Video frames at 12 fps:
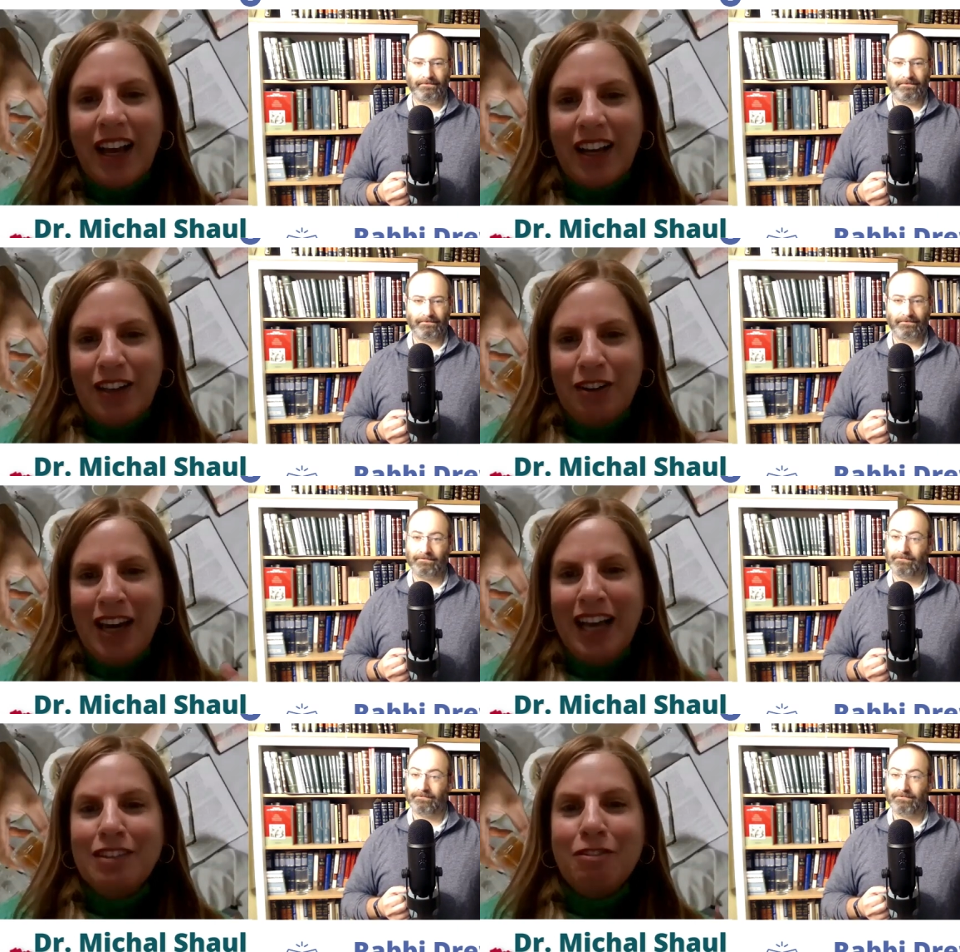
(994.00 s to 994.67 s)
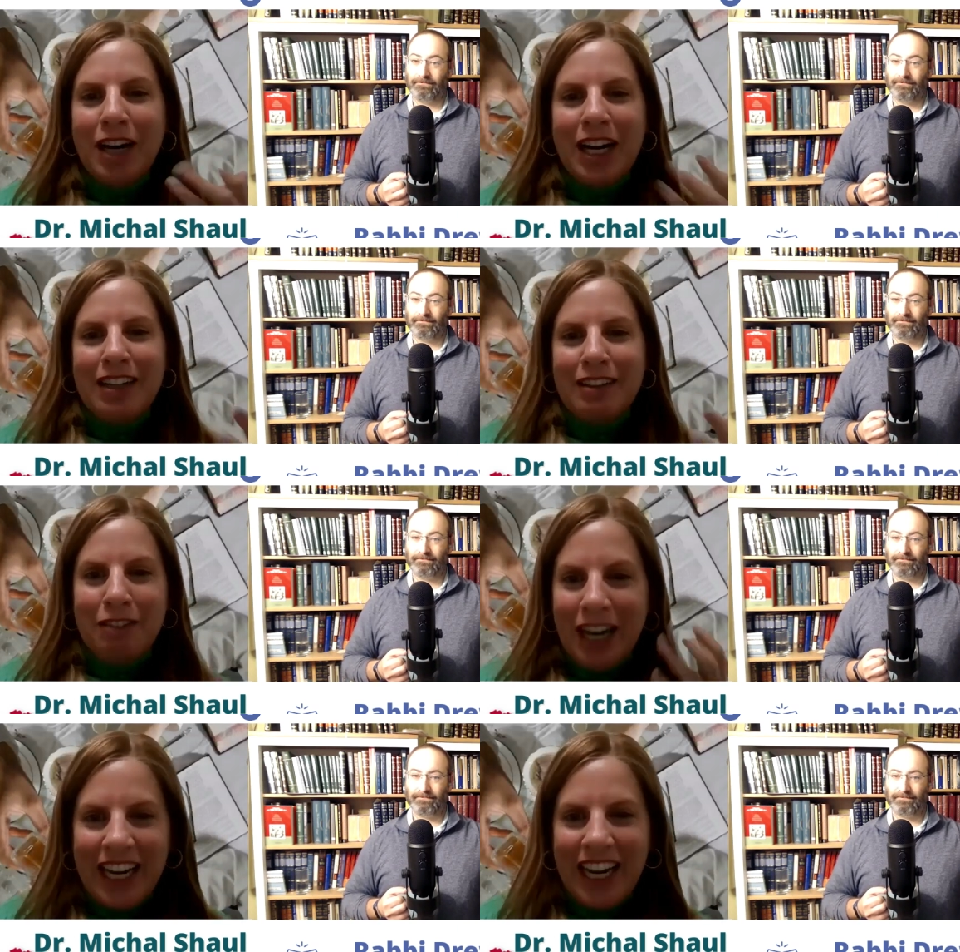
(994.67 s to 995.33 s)
Speaker 1: Like you can't drink,
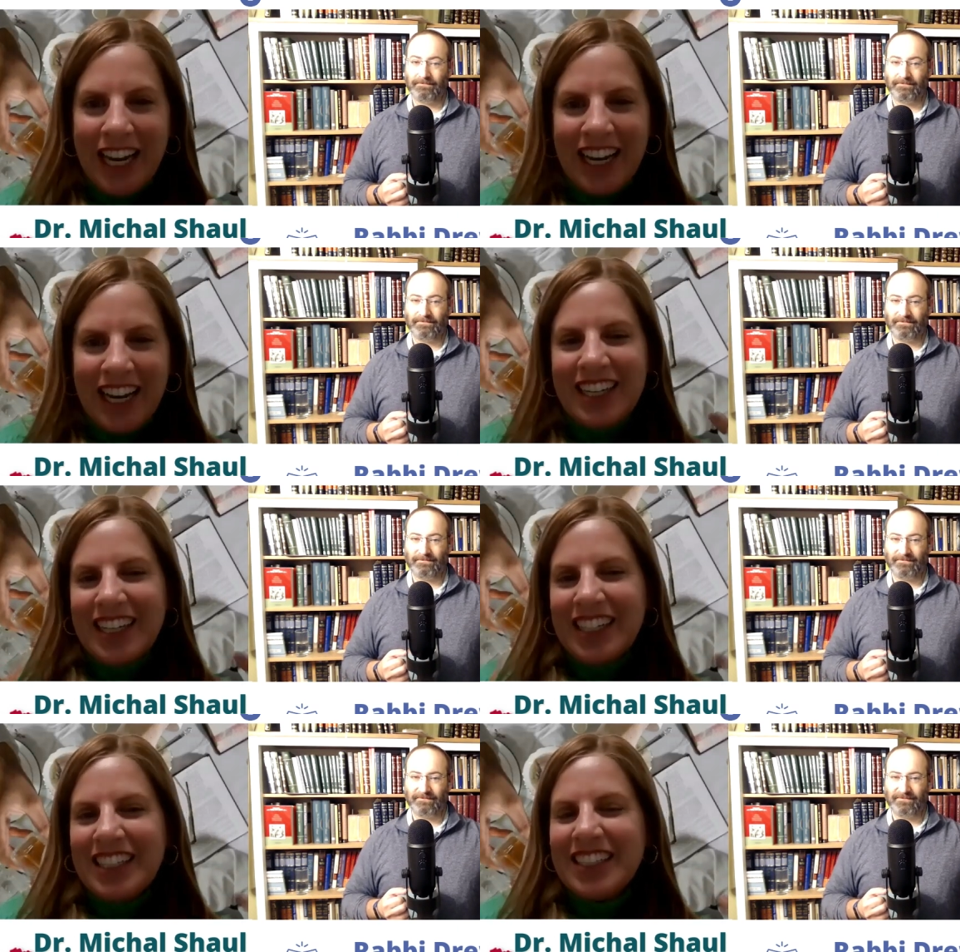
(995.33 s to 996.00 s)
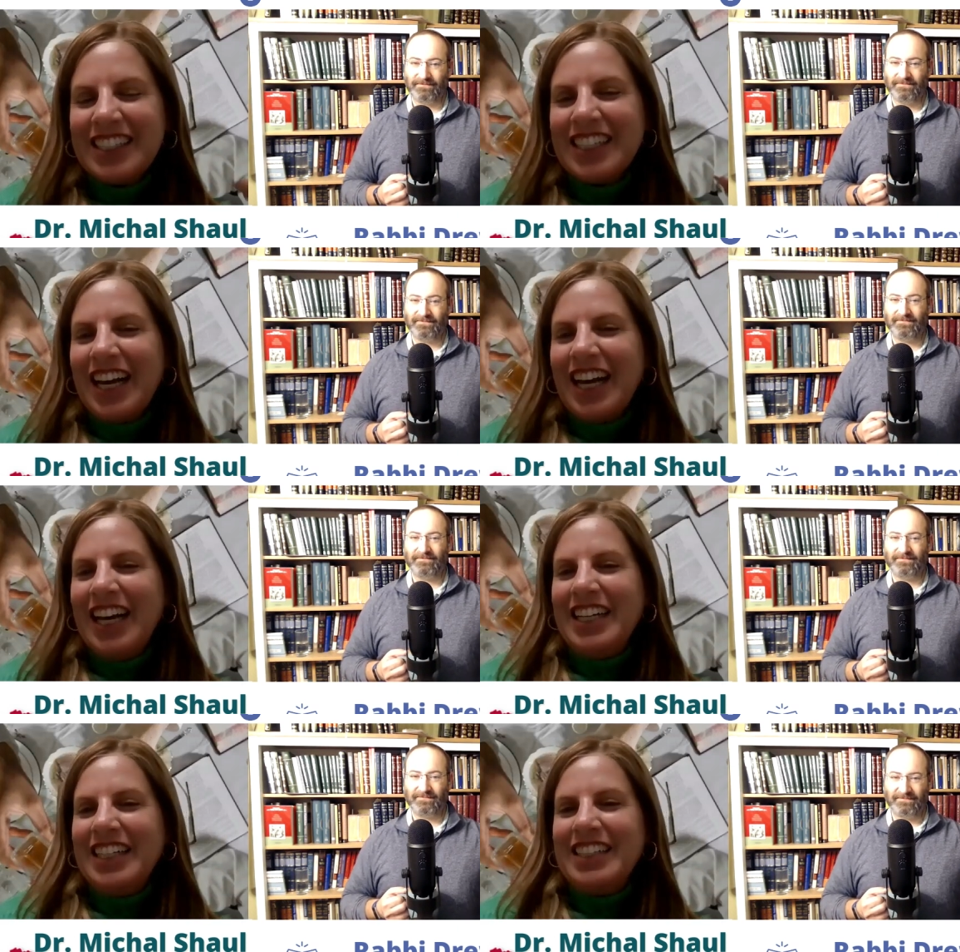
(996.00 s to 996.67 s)
drinking
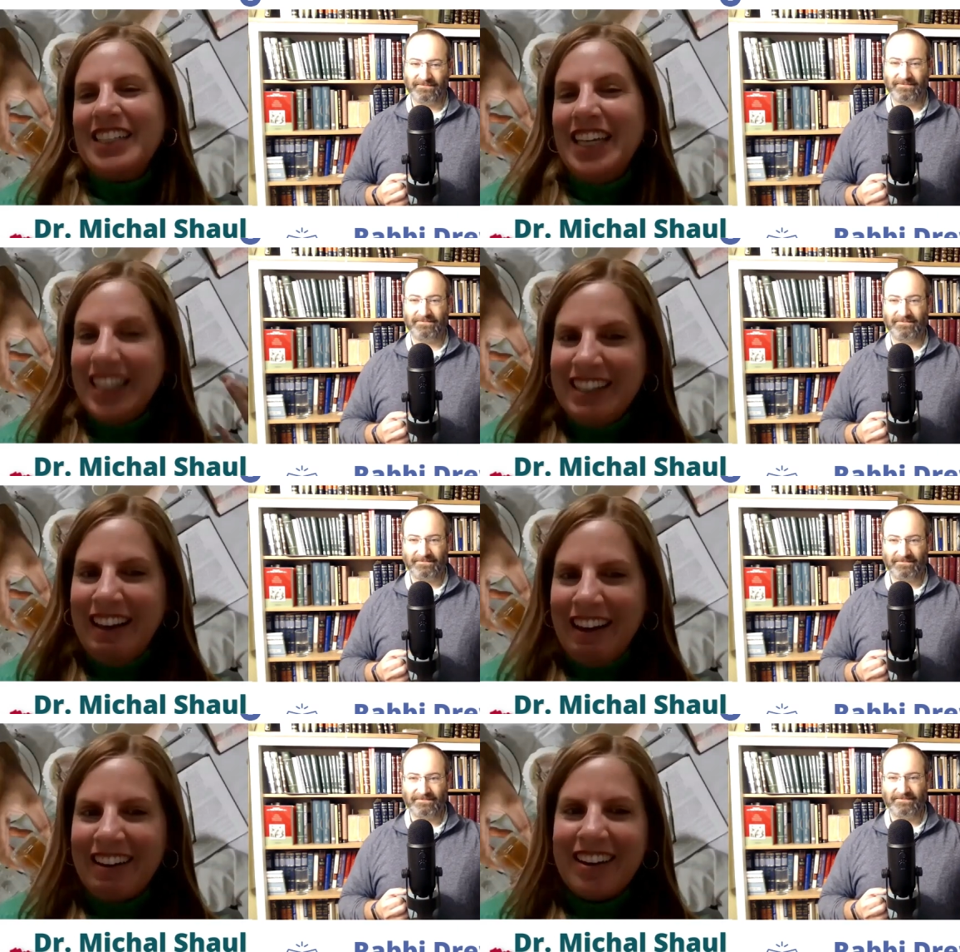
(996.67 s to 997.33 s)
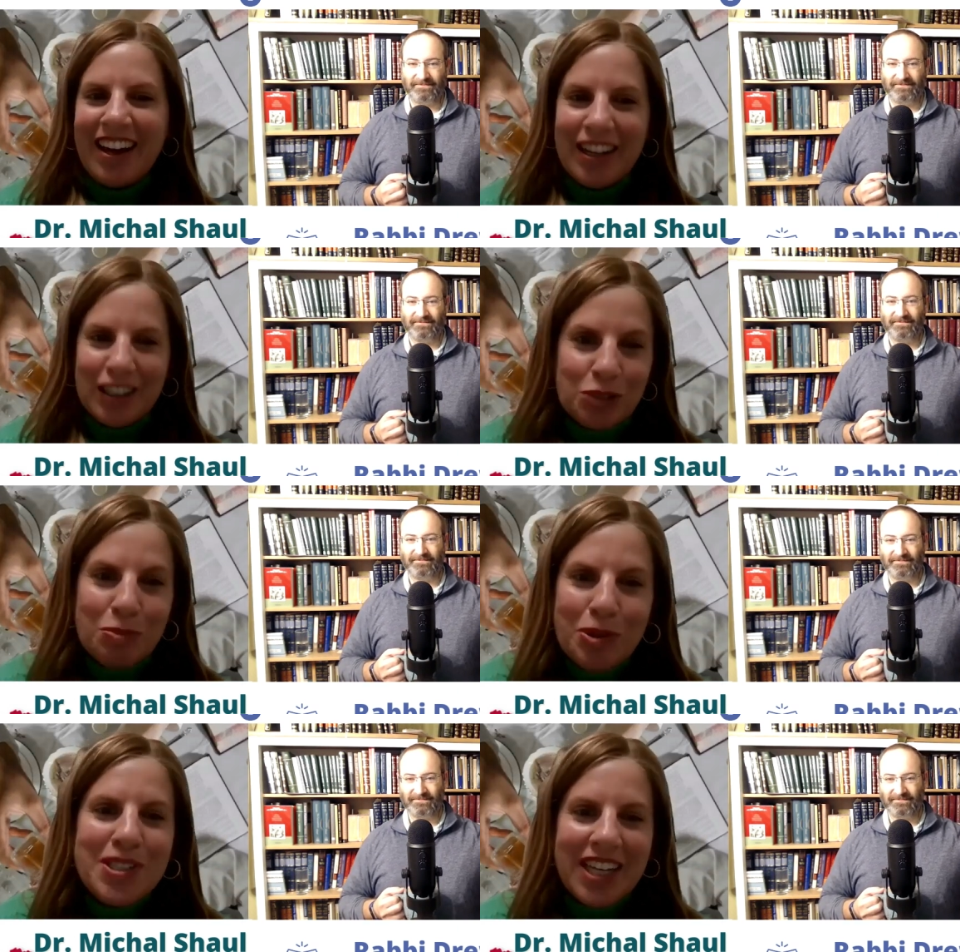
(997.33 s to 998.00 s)
and mm-hmm. eating and
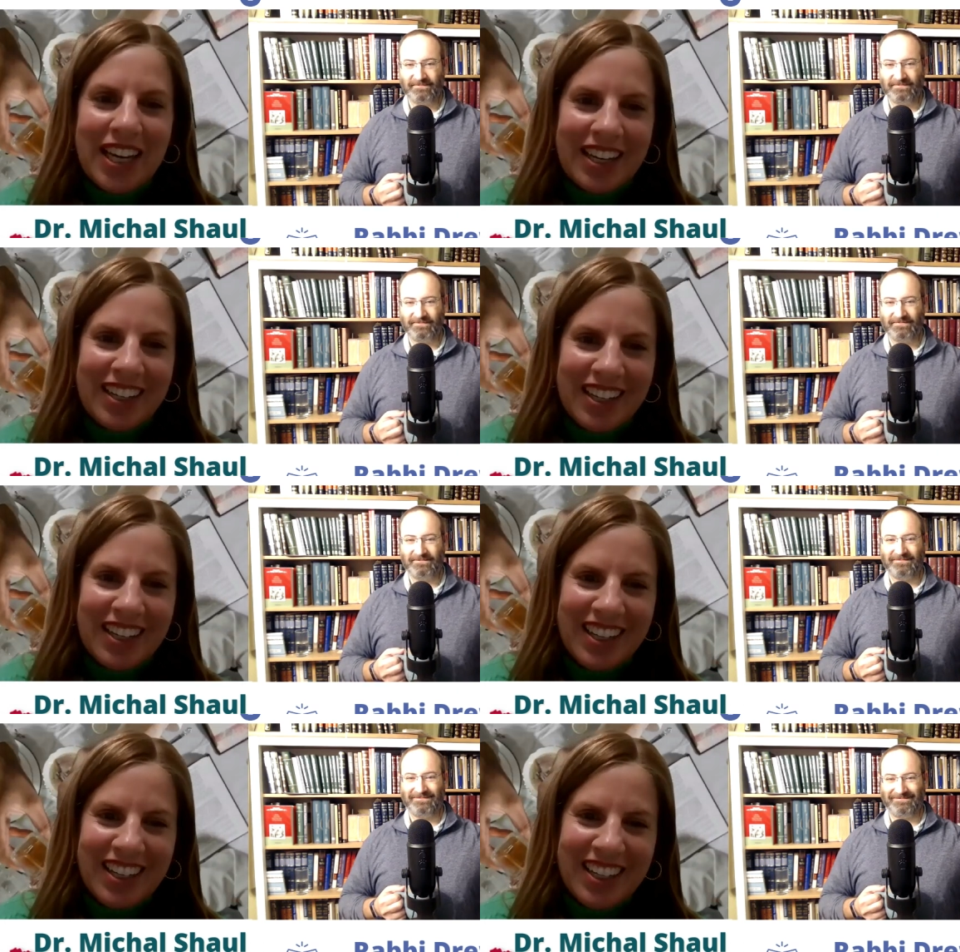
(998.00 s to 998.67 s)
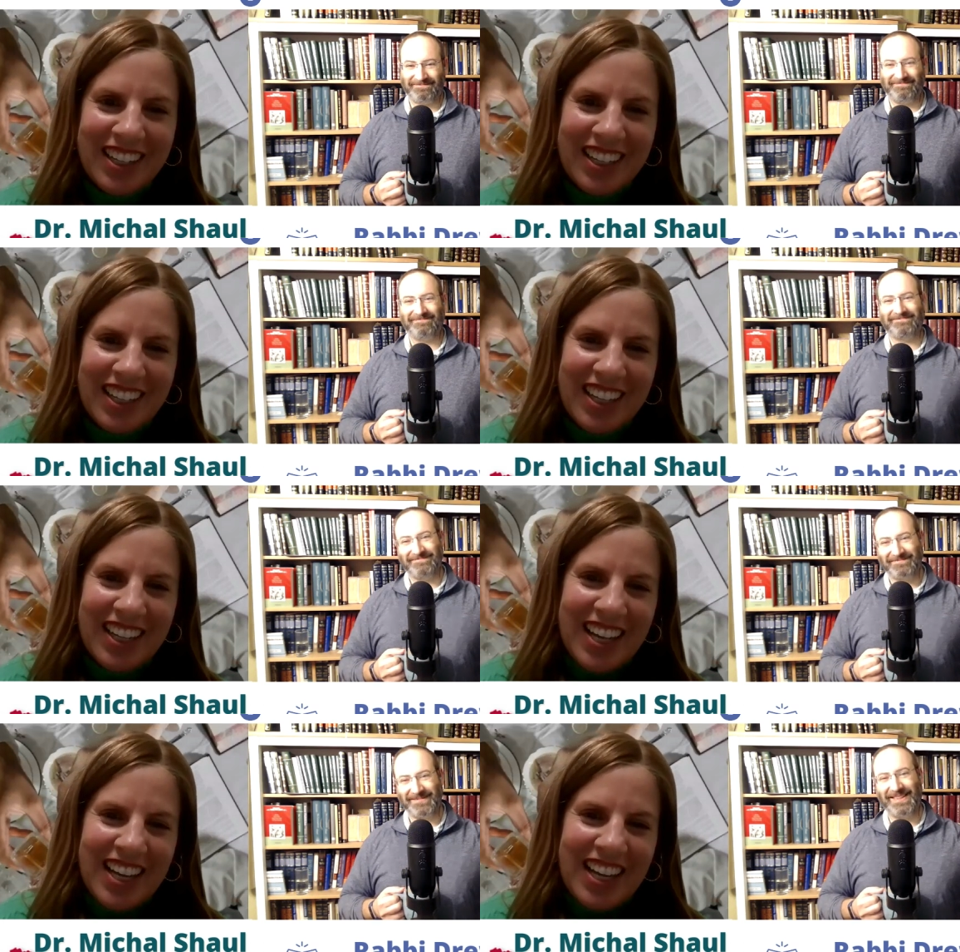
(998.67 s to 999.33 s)
schmoozing.
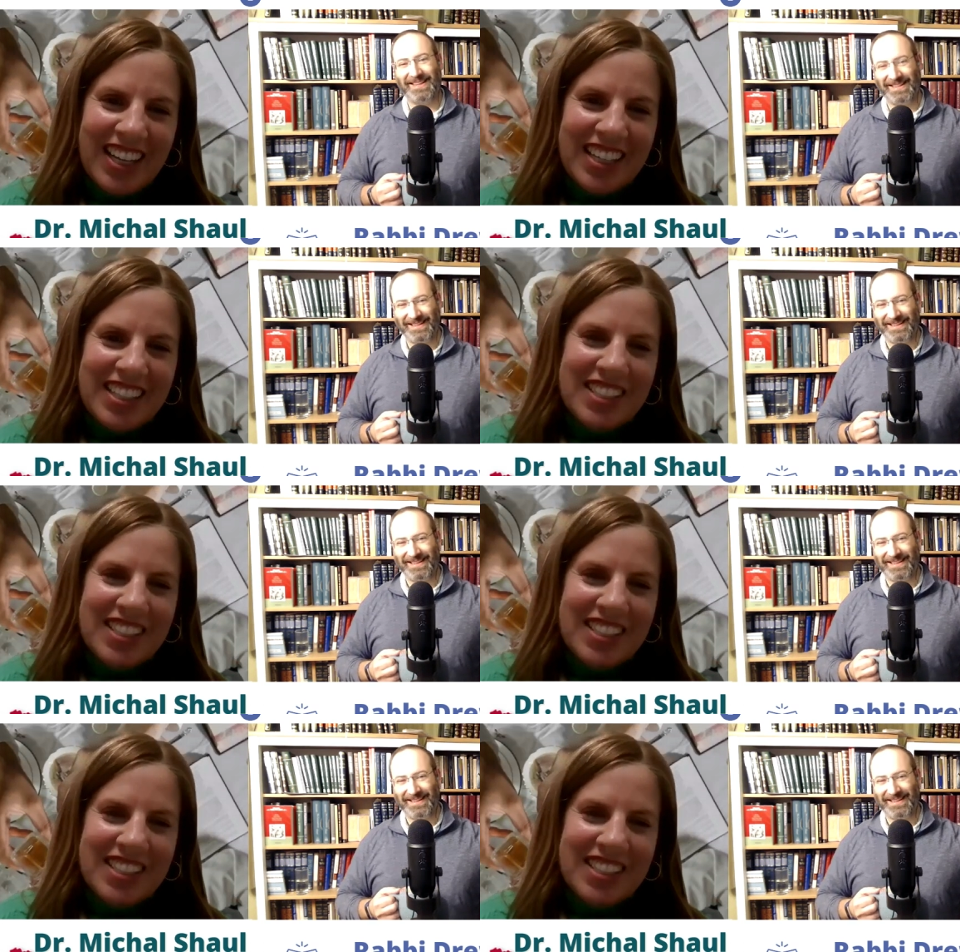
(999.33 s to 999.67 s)
Speaker 2: Mm-hmm.